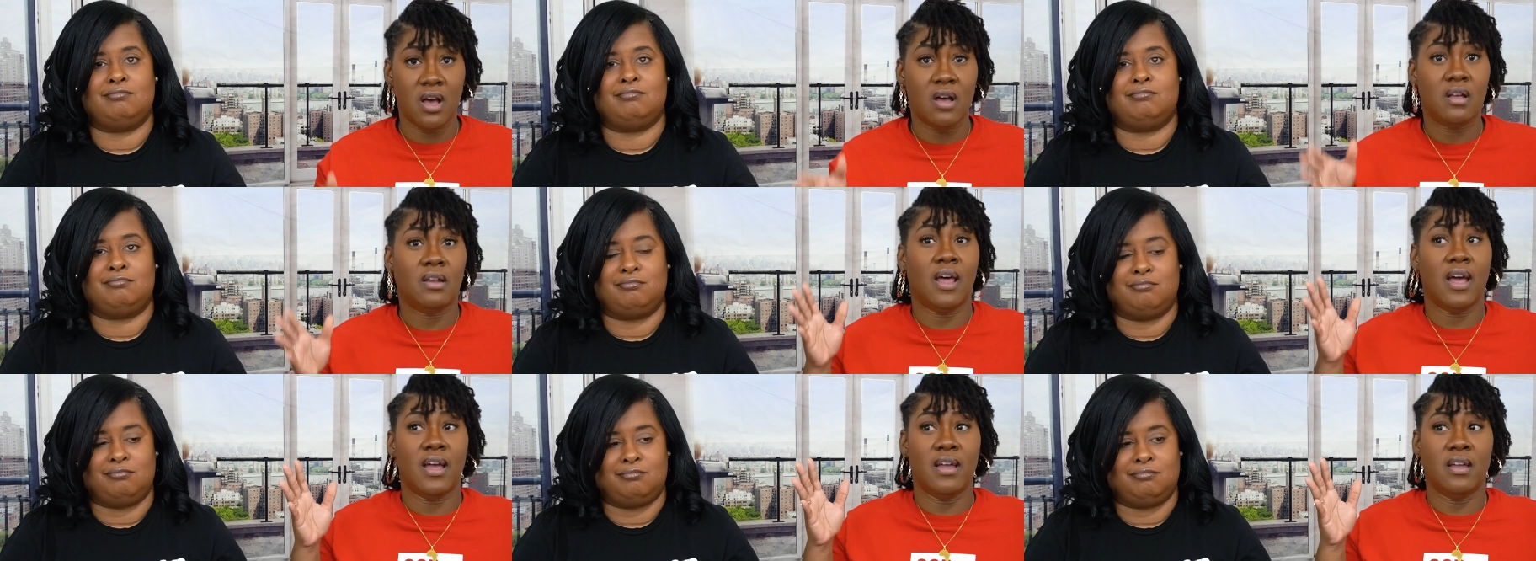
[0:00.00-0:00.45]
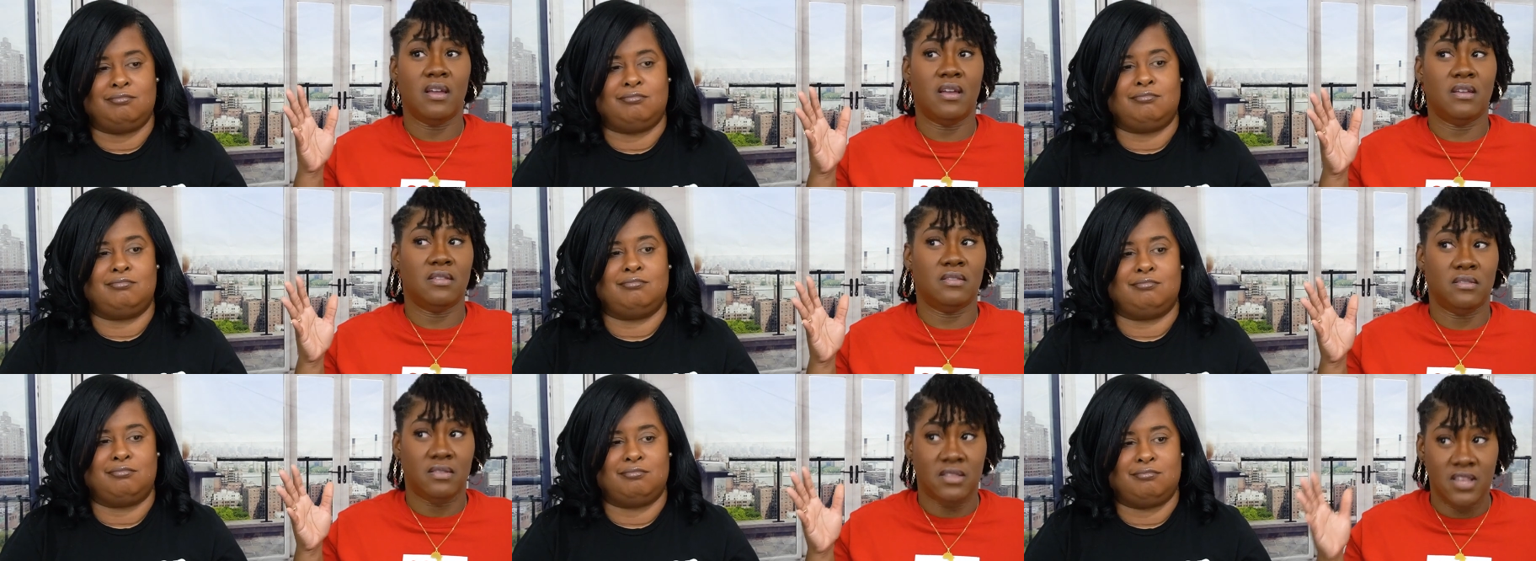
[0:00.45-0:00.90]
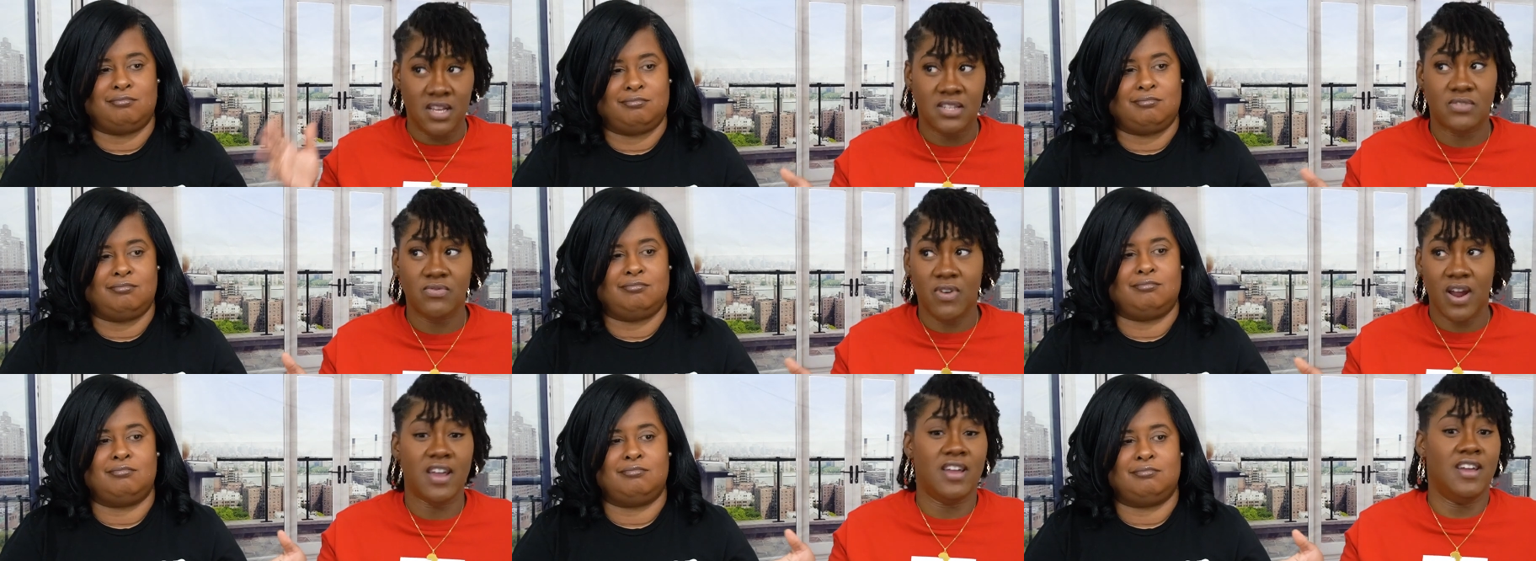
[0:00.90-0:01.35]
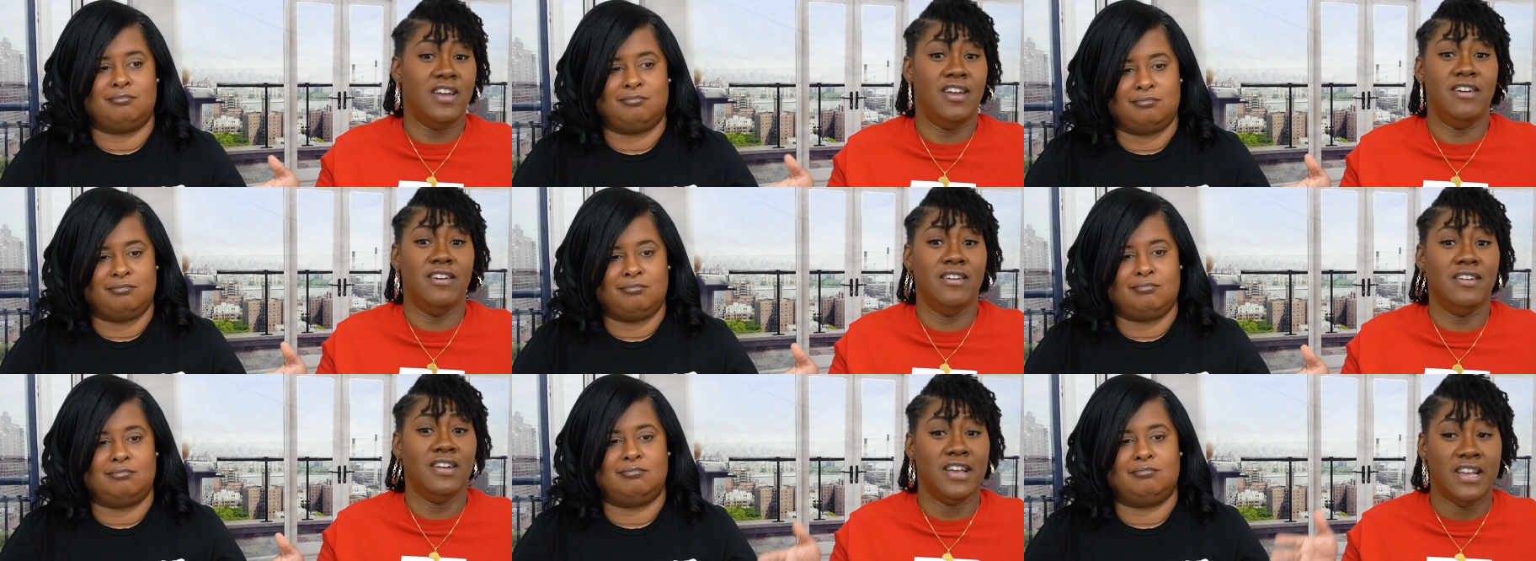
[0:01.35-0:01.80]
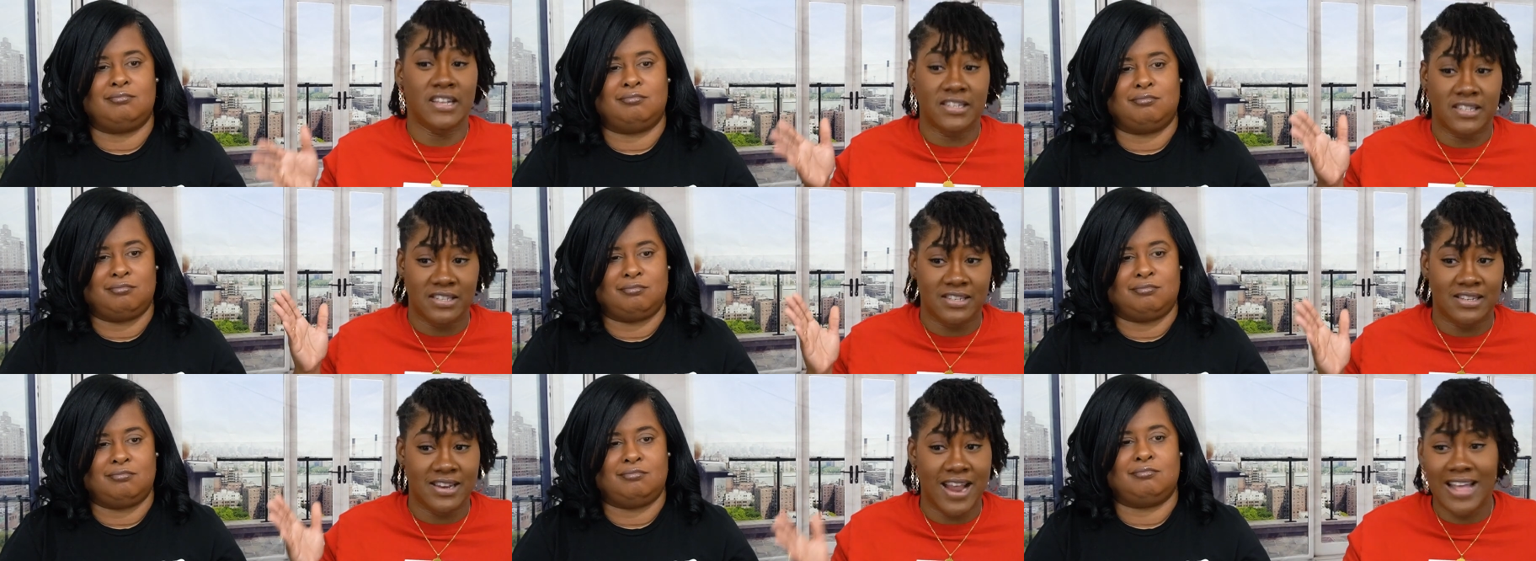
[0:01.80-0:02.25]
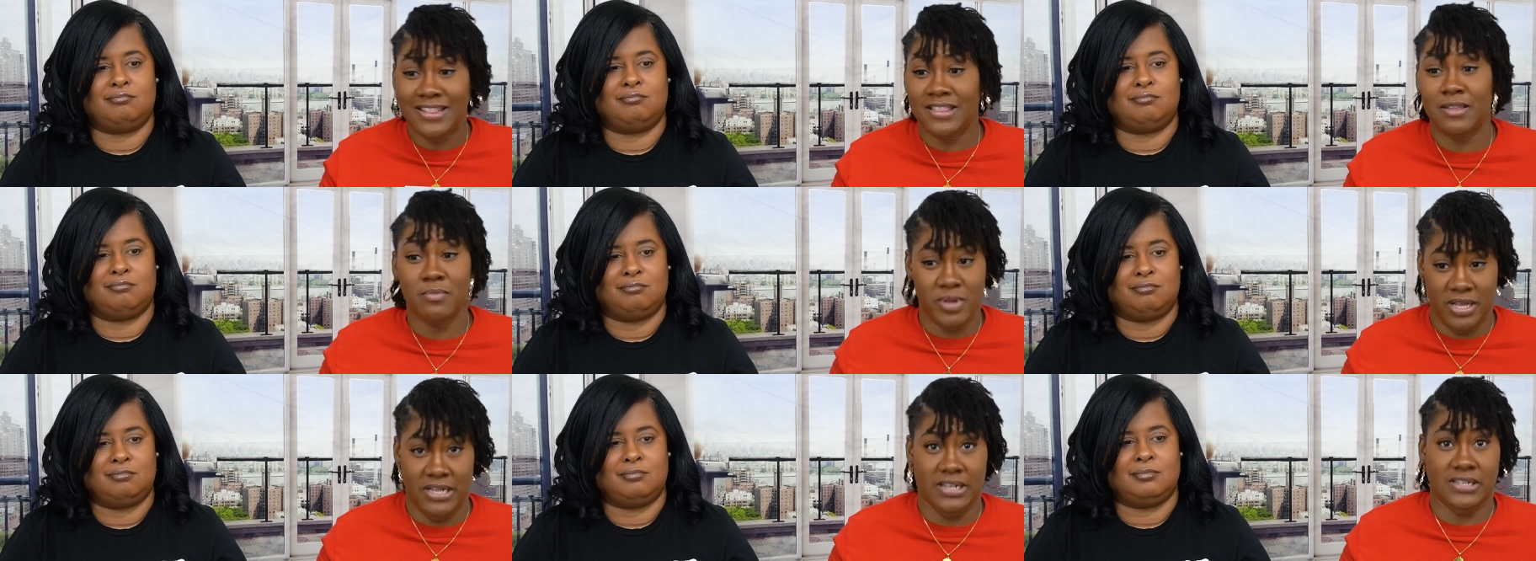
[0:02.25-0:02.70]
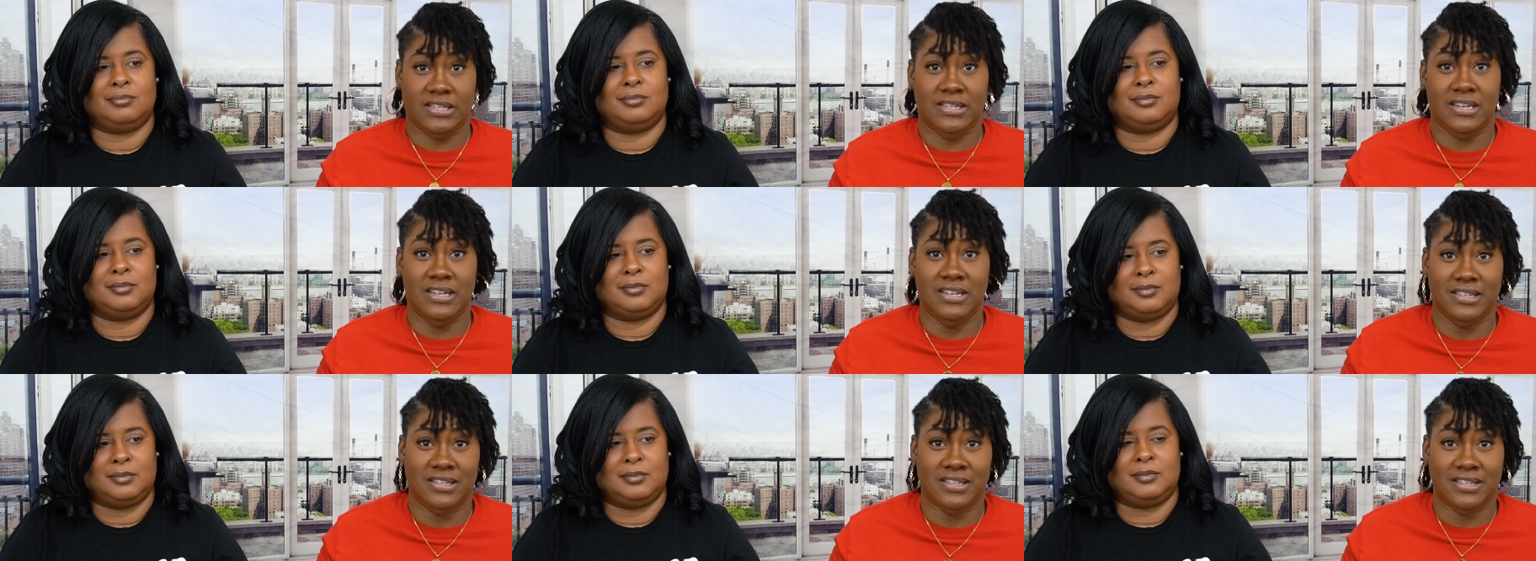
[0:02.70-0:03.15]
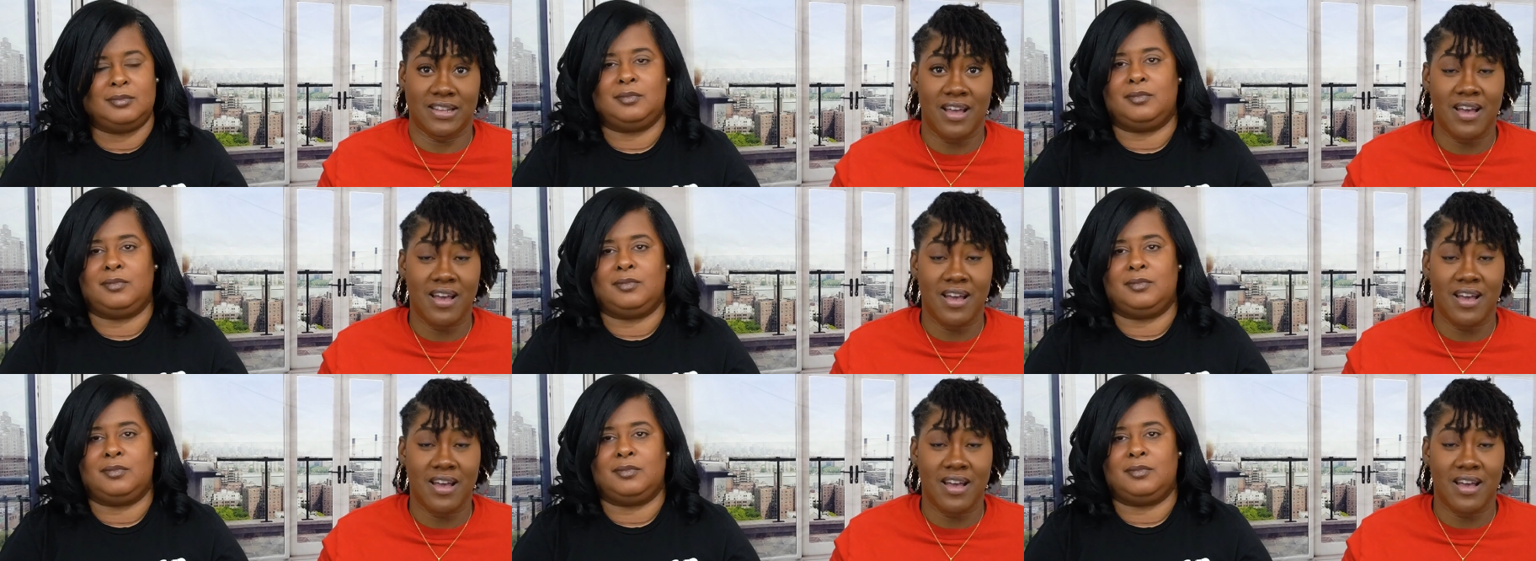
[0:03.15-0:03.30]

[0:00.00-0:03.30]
Speaker 1: Like, this right here is not the business.